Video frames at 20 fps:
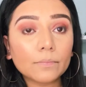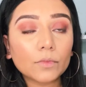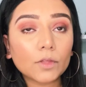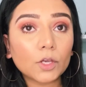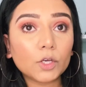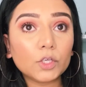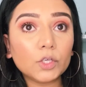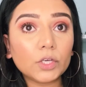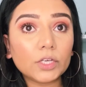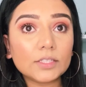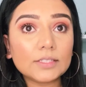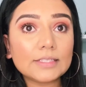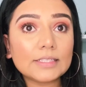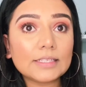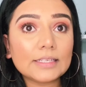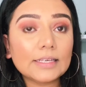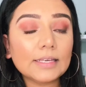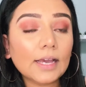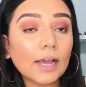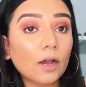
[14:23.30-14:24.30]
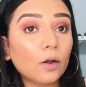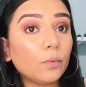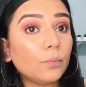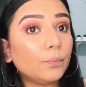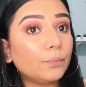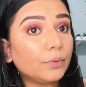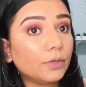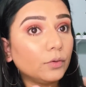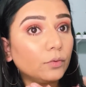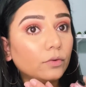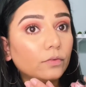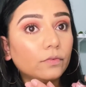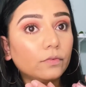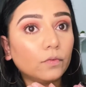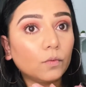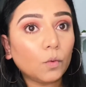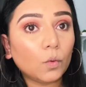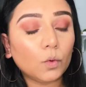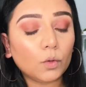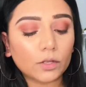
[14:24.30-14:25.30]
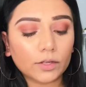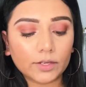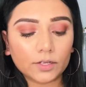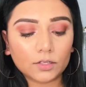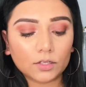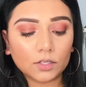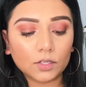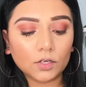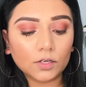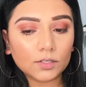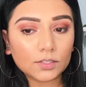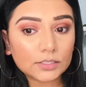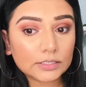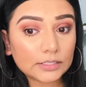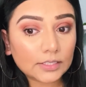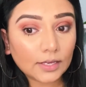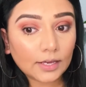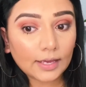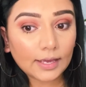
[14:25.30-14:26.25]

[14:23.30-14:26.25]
You can see how beautiful it looks.